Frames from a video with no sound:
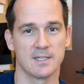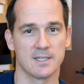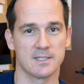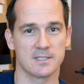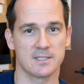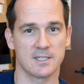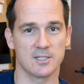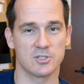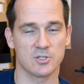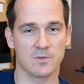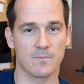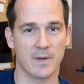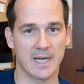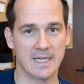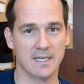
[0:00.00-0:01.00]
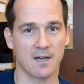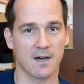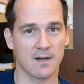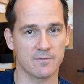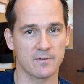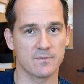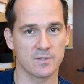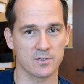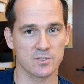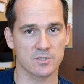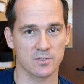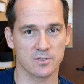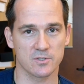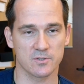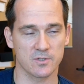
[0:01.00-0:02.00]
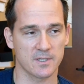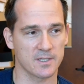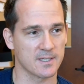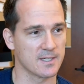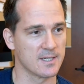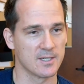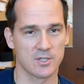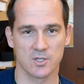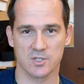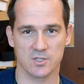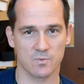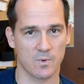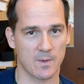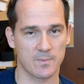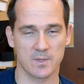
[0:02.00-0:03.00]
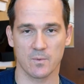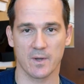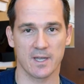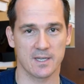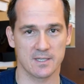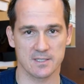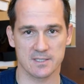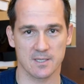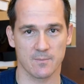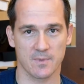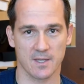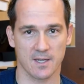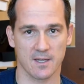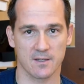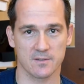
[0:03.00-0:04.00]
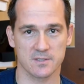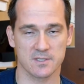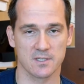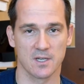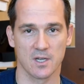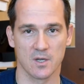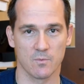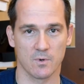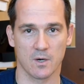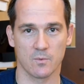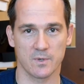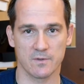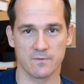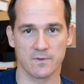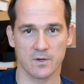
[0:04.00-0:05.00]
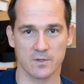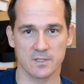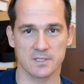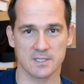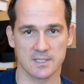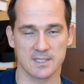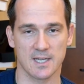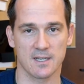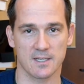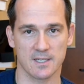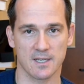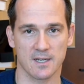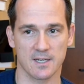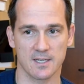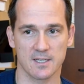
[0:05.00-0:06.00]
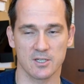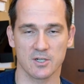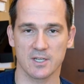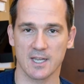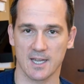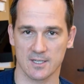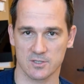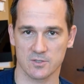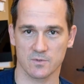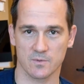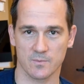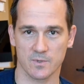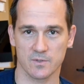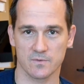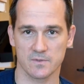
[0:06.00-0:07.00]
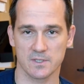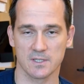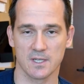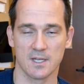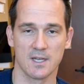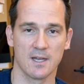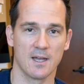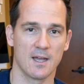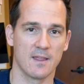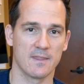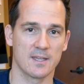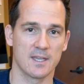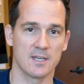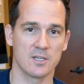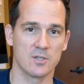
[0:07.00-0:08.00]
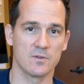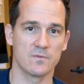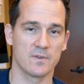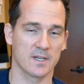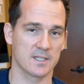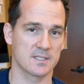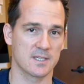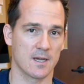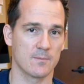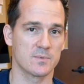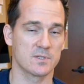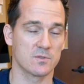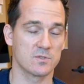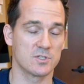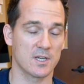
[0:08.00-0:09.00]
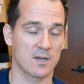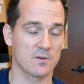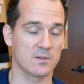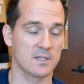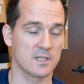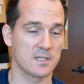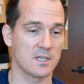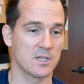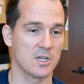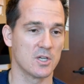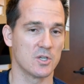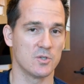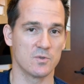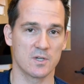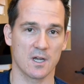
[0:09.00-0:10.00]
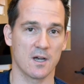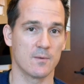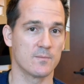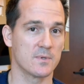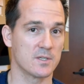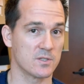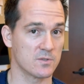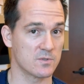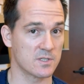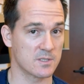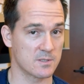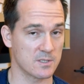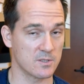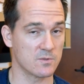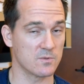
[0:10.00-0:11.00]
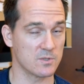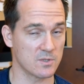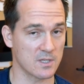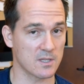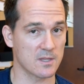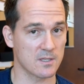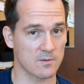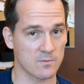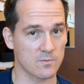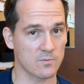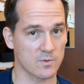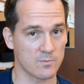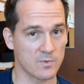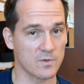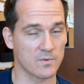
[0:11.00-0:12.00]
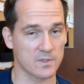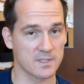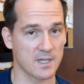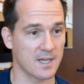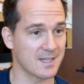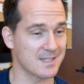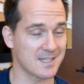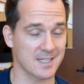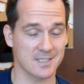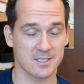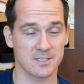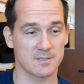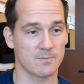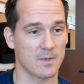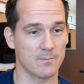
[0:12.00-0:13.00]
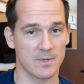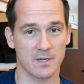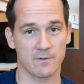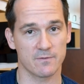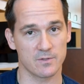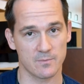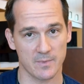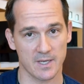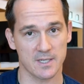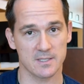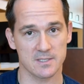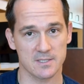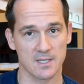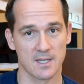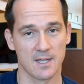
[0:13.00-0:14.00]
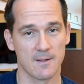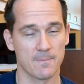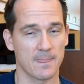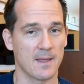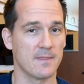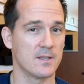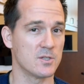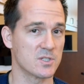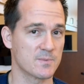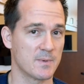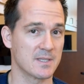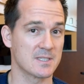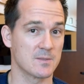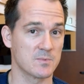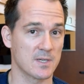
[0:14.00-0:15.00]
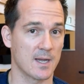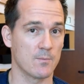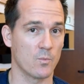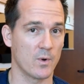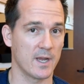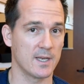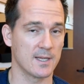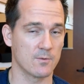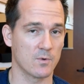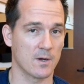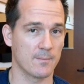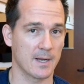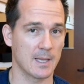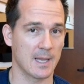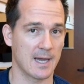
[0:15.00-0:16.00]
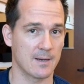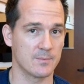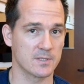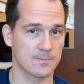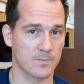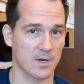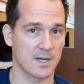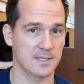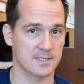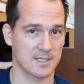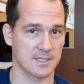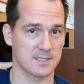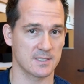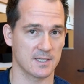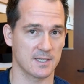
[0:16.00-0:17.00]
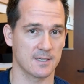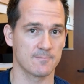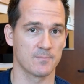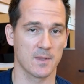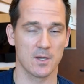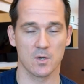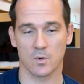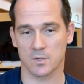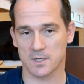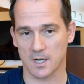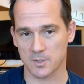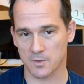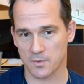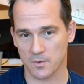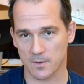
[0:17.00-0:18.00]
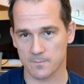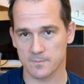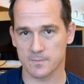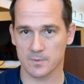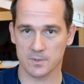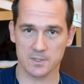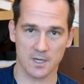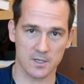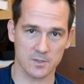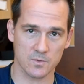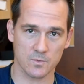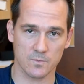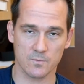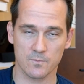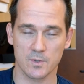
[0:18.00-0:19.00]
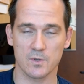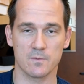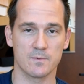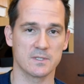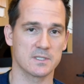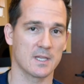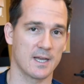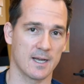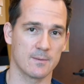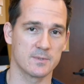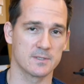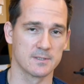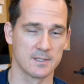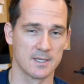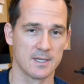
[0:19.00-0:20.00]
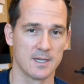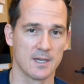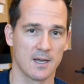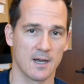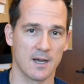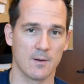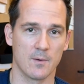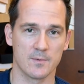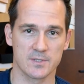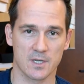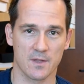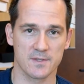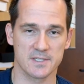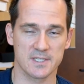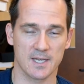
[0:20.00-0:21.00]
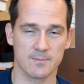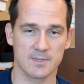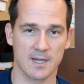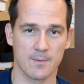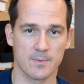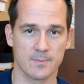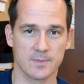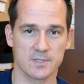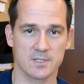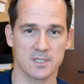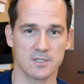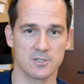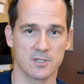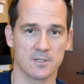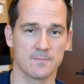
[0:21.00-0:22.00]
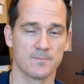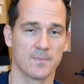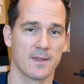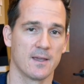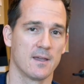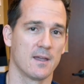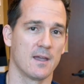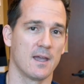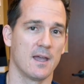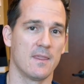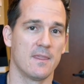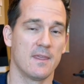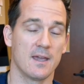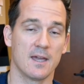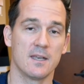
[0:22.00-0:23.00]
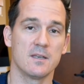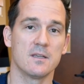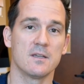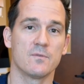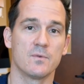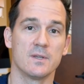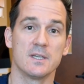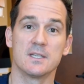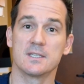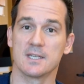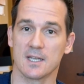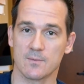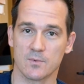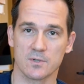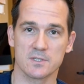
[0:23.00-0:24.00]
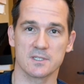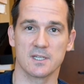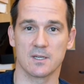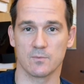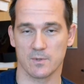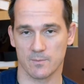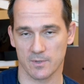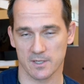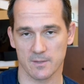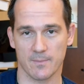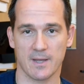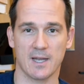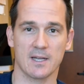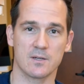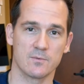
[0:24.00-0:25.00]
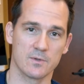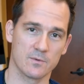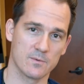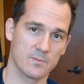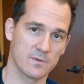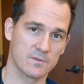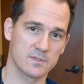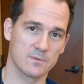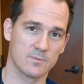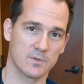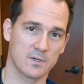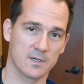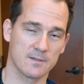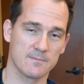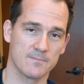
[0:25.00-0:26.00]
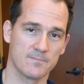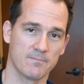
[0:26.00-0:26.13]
is to get your mind off of your surgery, swept away into something else while we focus intently on getting your cancer removed and then getting you fixed up. So generally, you come, you, you, you get the removal done, it takes us a mere few minutes, and then you spend some time waiting while my lab is processing it, or Dr. Thorpe or Dr. Boothman's labs. Uh, it's all the same type of procedure. And then if we need to take more skin, we bring it back, we remove some more.